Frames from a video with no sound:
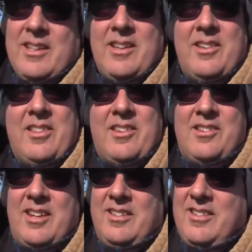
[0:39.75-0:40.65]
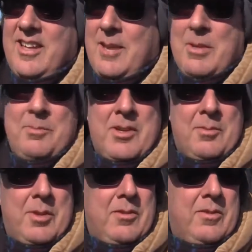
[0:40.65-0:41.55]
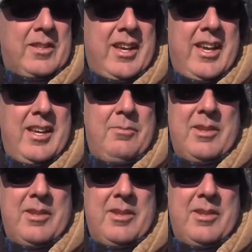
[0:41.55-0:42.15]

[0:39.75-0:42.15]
The sun came up on a beautiful day,